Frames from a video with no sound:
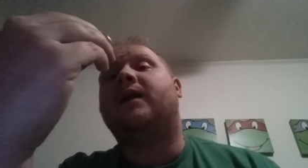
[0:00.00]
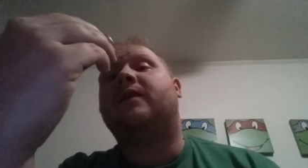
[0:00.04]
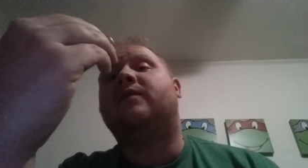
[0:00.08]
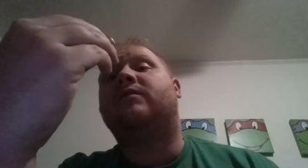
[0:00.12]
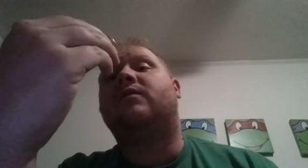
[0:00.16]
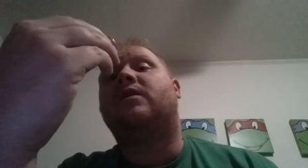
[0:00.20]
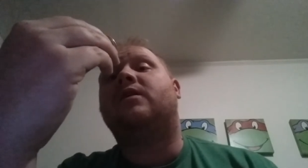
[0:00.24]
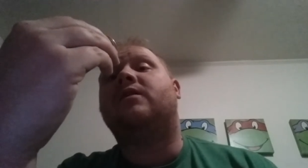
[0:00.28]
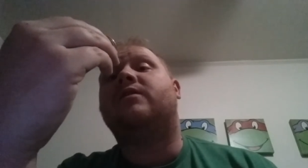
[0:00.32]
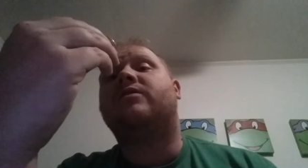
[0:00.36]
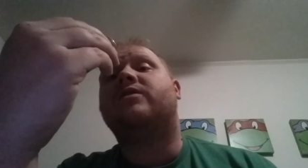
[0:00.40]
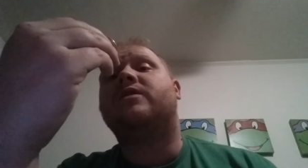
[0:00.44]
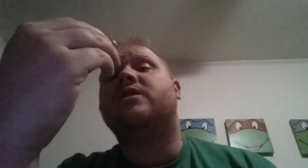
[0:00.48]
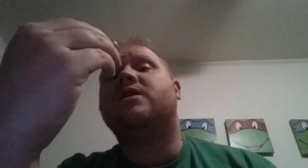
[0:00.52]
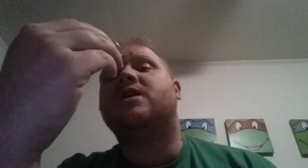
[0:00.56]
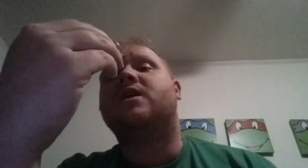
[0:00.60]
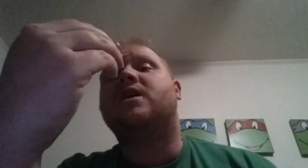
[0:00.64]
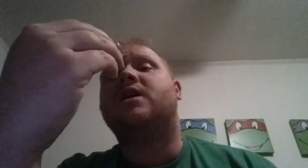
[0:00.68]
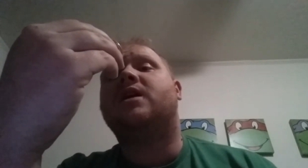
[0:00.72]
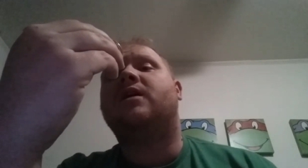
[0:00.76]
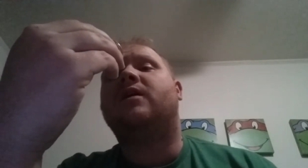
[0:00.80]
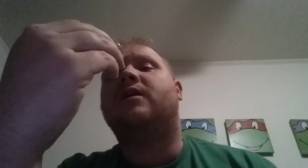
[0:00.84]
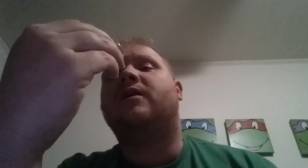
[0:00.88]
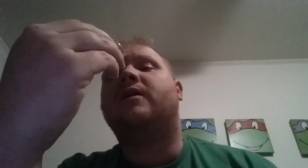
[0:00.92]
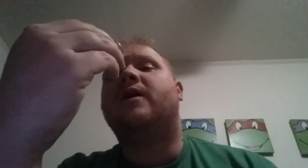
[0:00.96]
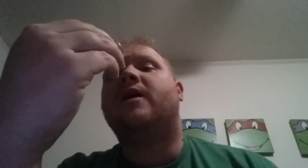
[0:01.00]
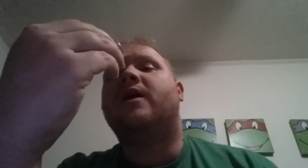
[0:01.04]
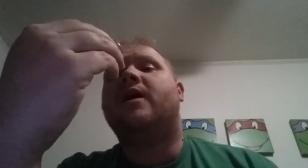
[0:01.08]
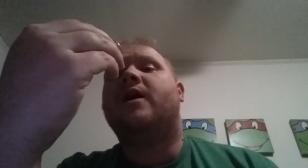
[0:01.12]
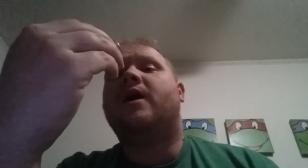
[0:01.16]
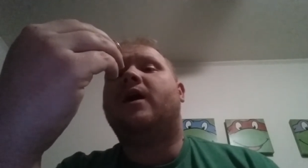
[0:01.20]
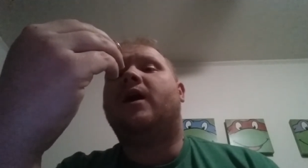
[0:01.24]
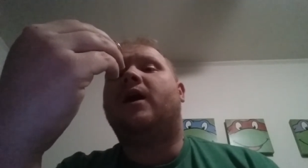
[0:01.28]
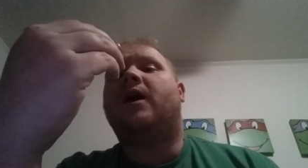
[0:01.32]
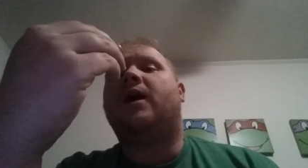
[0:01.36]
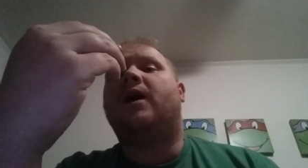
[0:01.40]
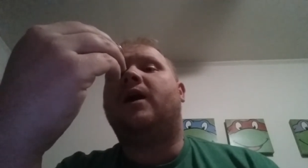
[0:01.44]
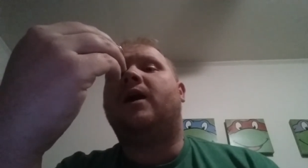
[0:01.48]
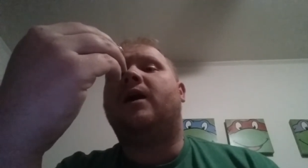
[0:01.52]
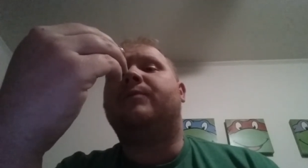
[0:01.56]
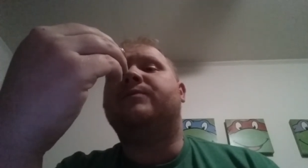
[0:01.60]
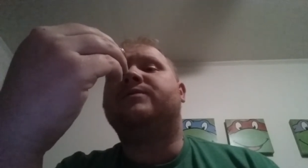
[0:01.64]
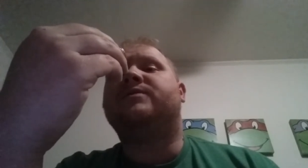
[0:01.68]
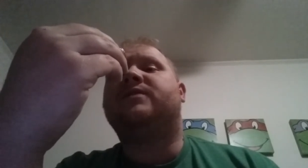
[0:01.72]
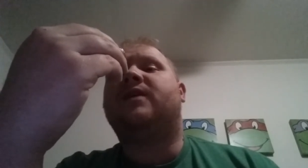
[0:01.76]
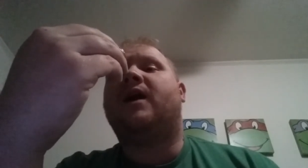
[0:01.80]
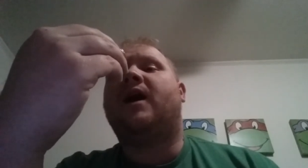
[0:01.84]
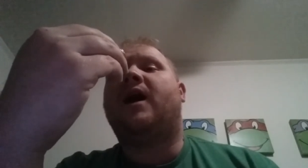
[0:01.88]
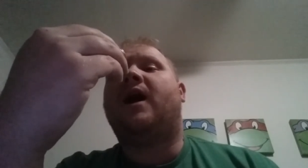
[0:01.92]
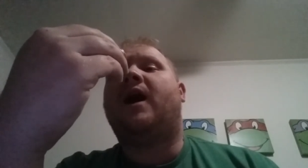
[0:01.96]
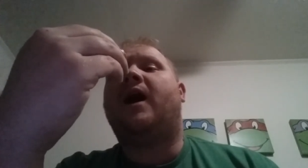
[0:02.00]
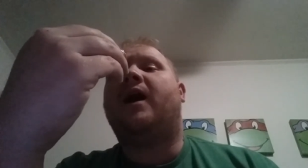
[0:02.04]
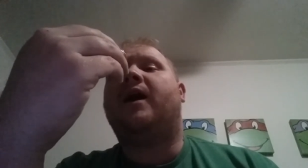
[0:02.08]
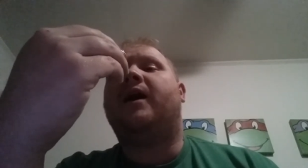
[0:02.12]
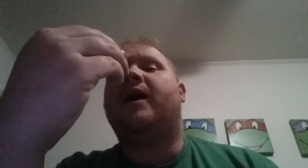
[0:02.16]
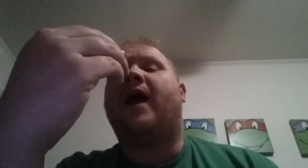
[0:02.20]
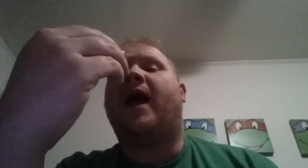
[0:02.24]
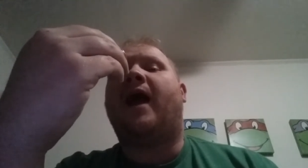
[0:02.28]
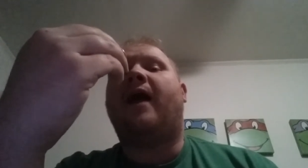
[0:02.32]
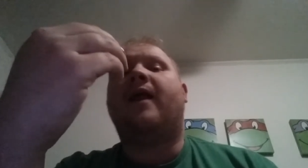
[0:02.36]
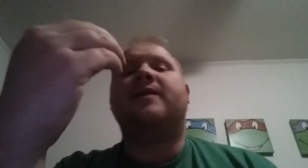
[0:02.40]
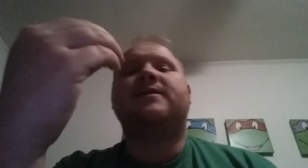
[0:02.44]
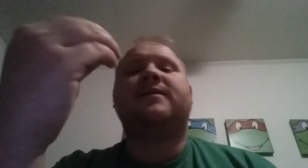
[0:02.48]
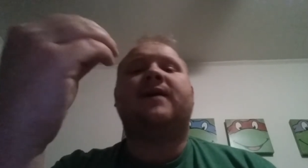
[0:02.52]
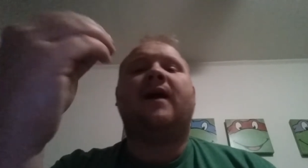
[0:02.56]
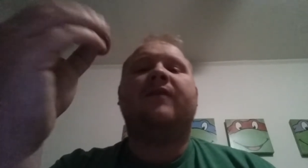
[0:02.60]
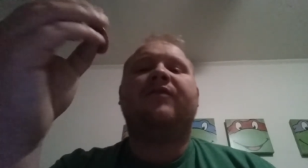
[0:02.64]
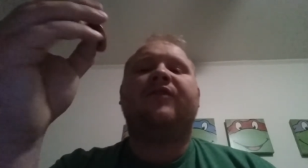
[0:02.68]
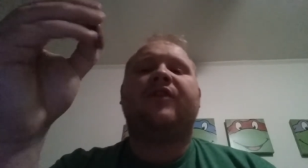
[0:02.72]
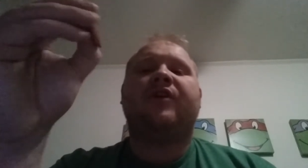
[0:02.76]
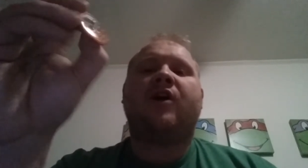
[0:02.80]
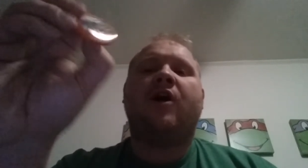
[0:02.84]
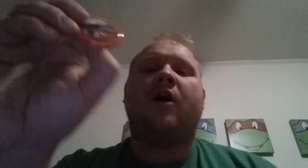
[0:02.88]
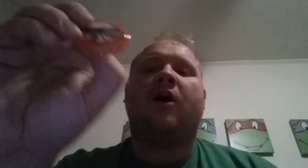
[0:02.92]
in our thing. Um, it's got and it got the